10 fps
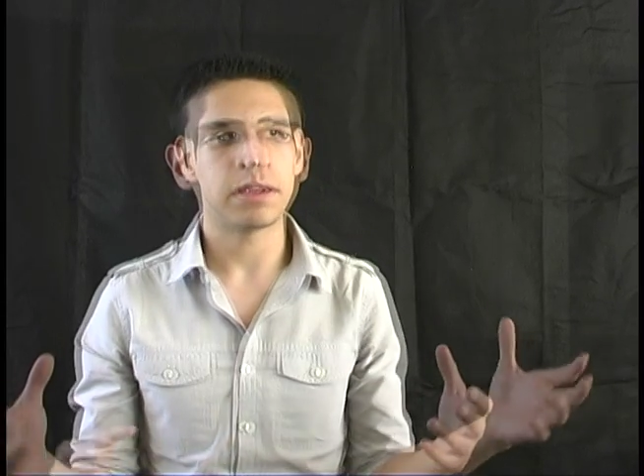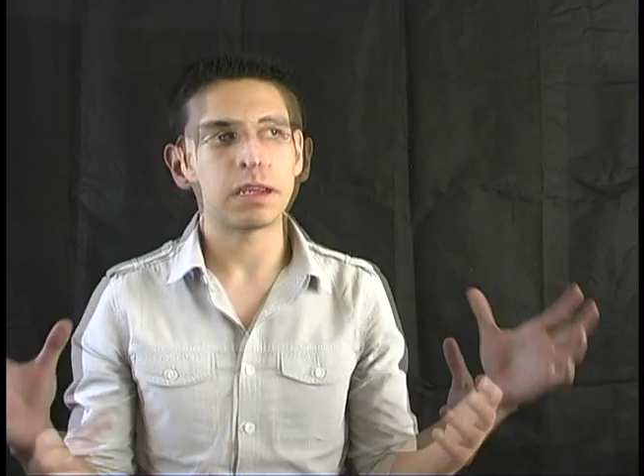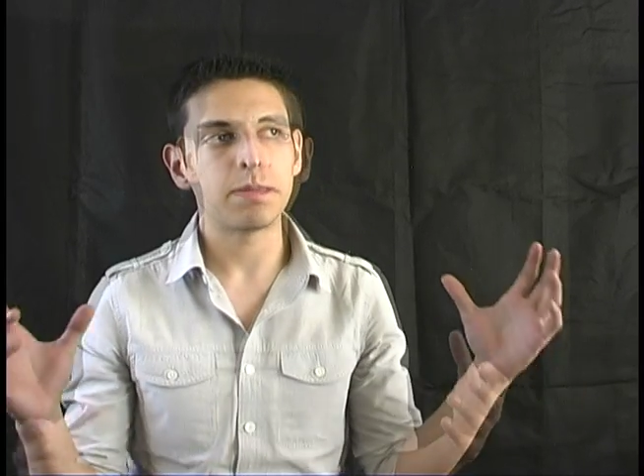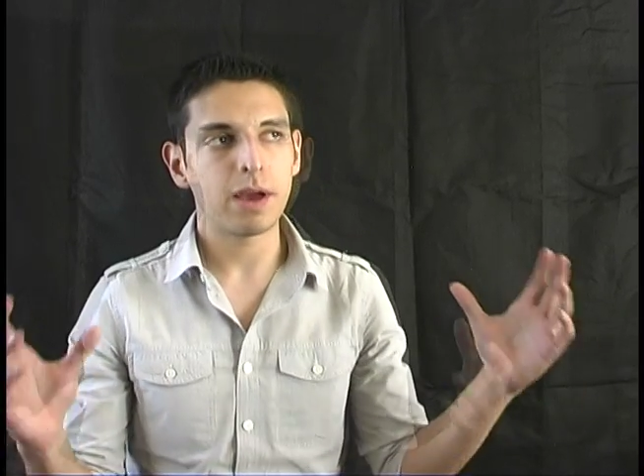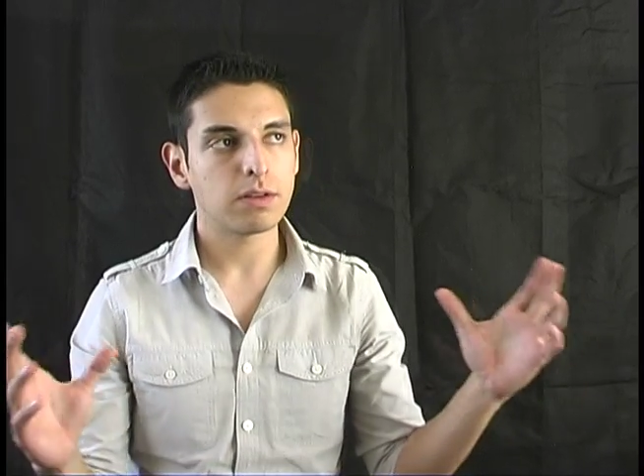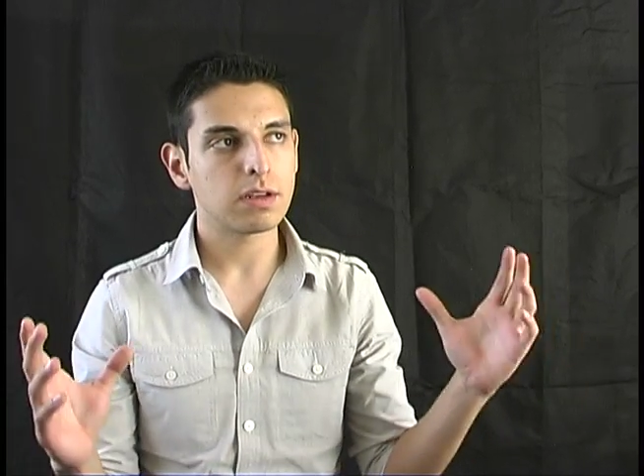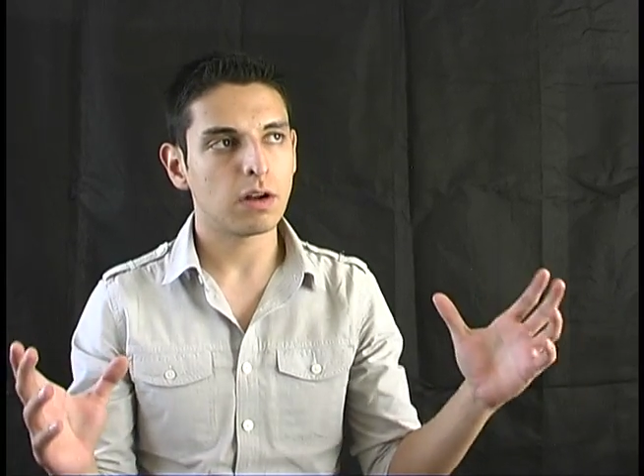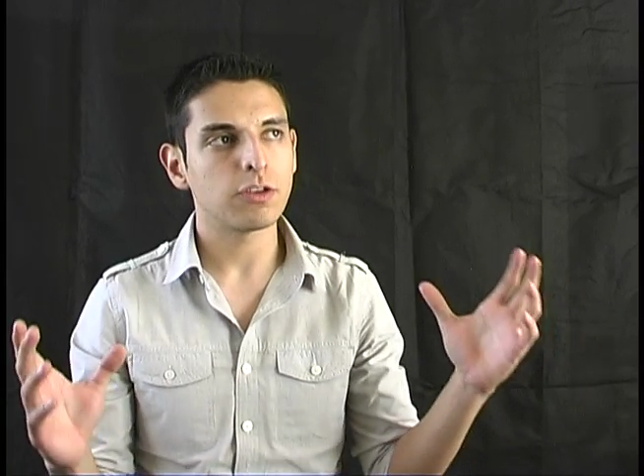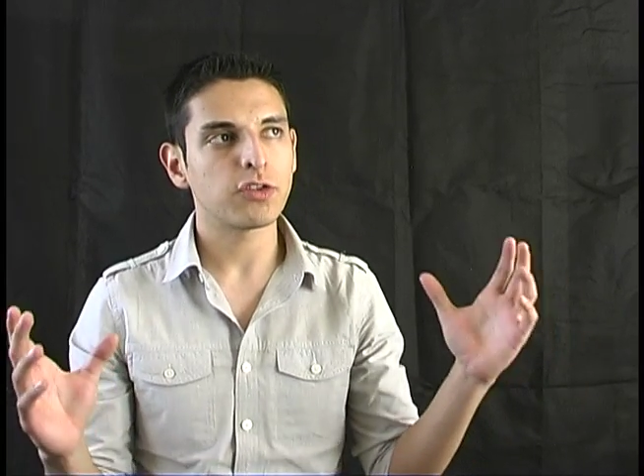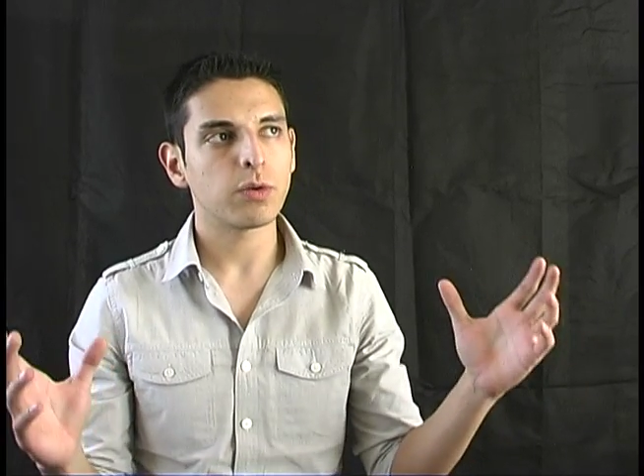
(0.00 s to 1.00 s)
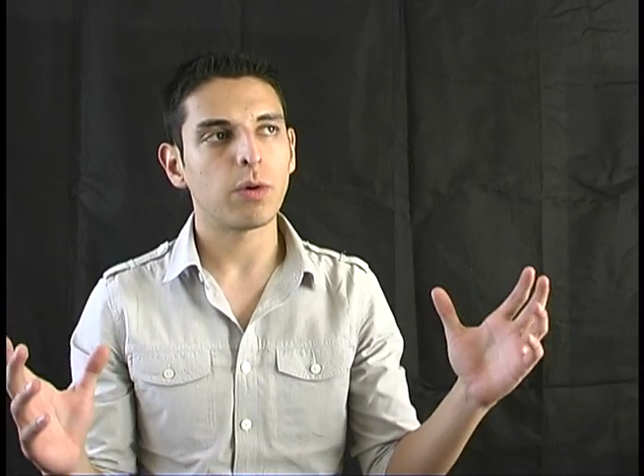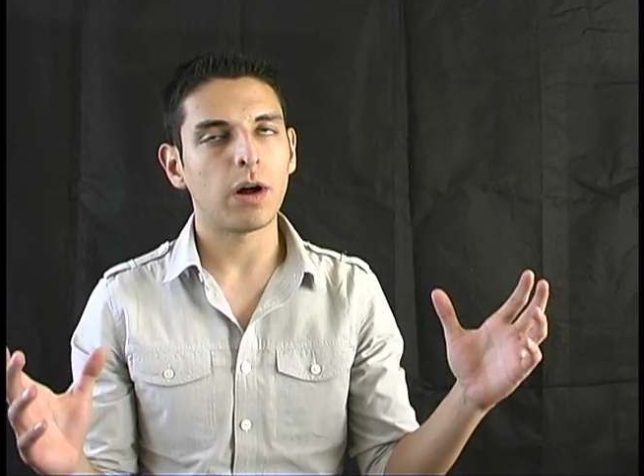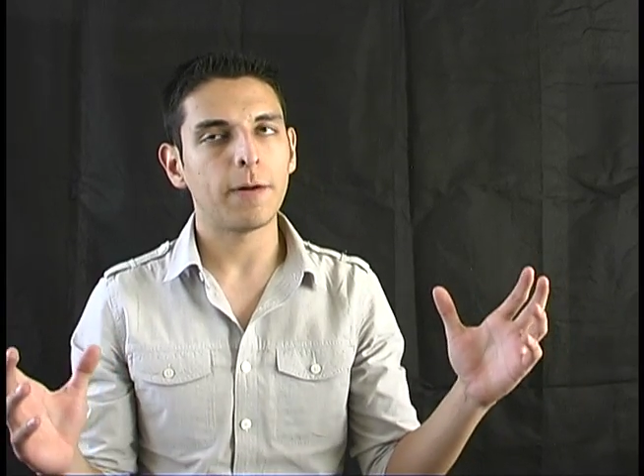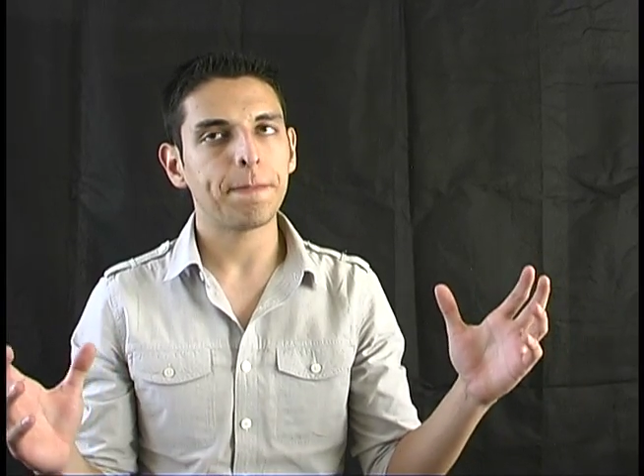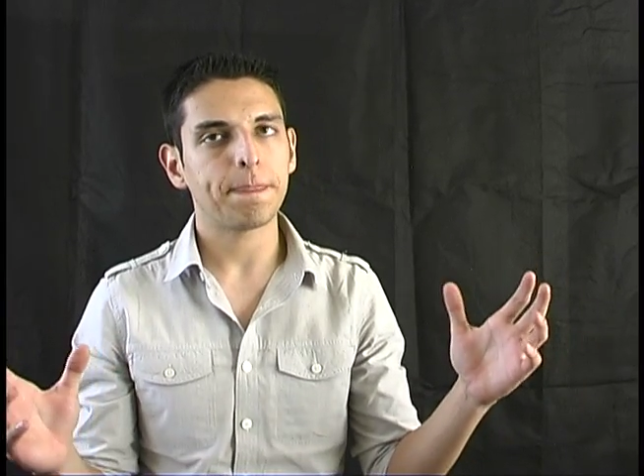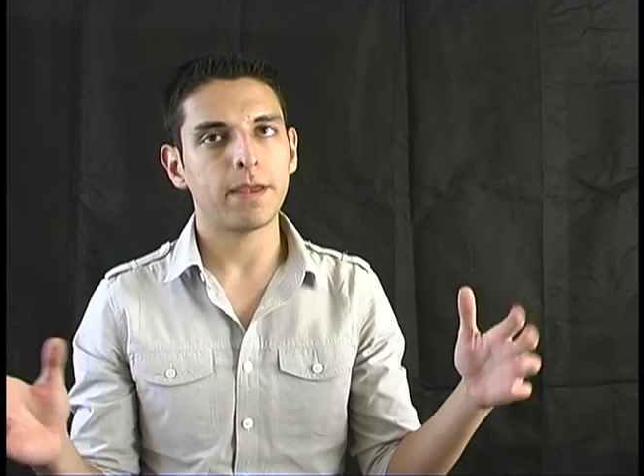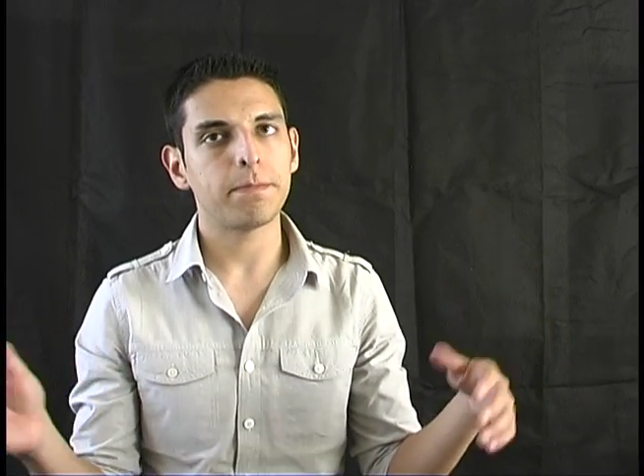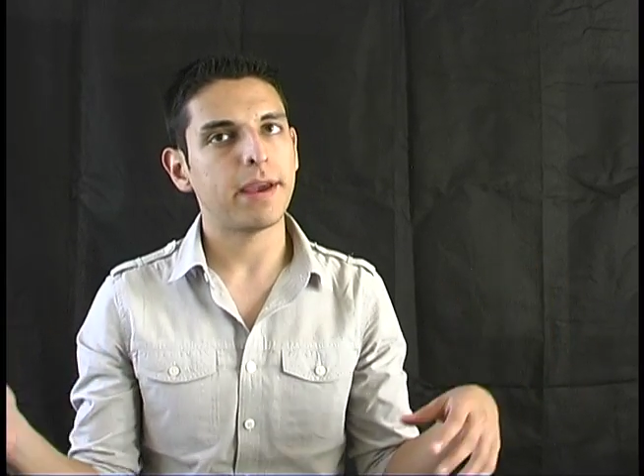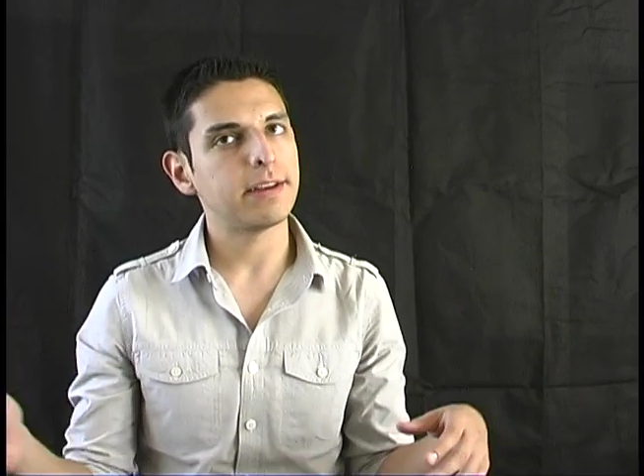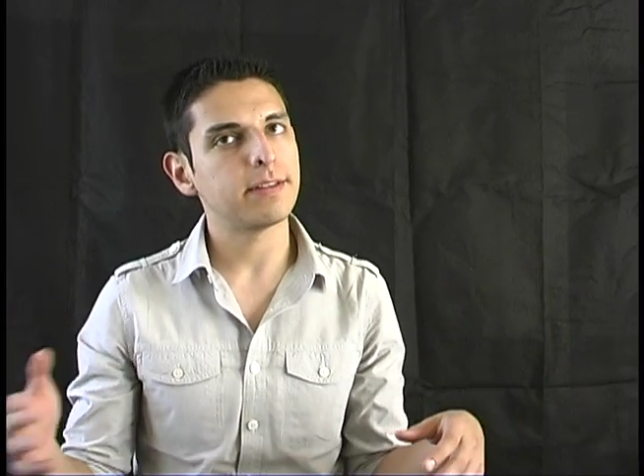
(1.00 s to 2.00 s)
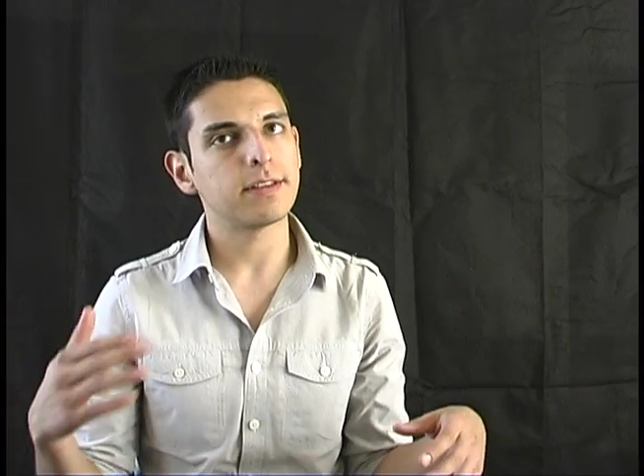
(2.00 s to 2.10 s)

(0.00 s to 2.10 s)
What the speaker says: it's mounted onto a wall and painted the